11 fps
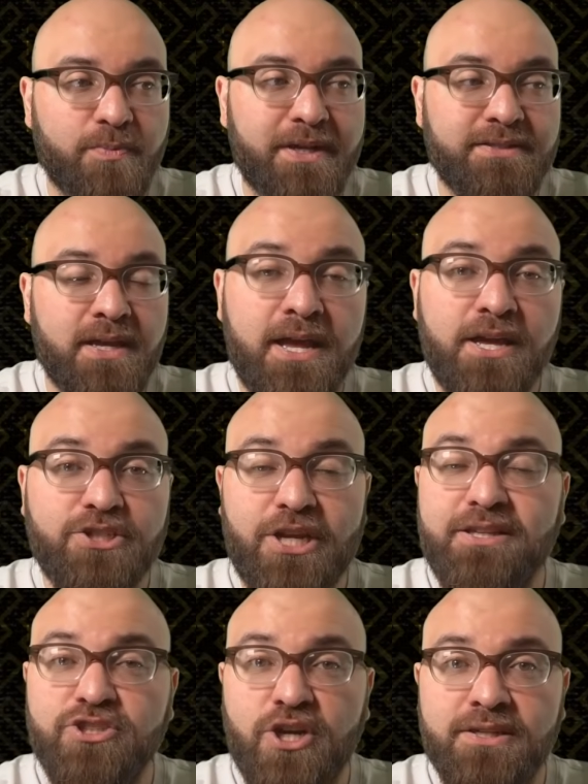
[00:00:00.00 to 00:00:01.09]
Because
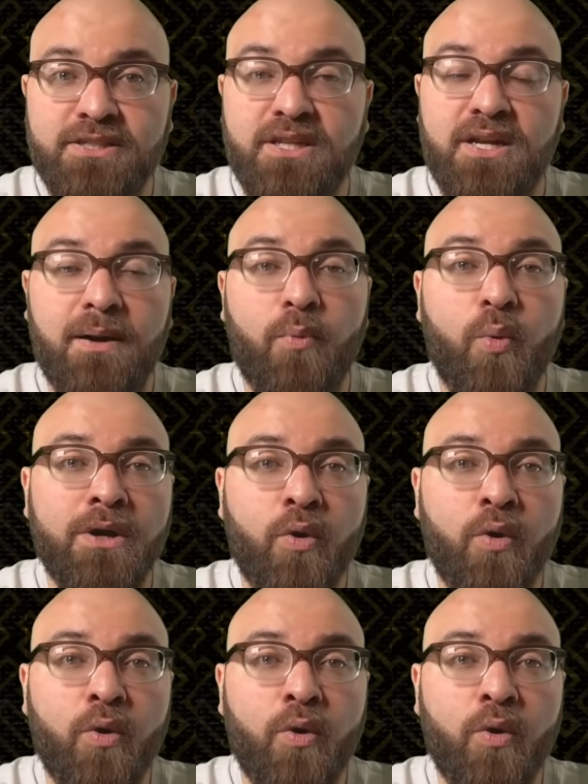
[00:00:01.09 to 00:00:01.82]
Jalen Johnson, the number one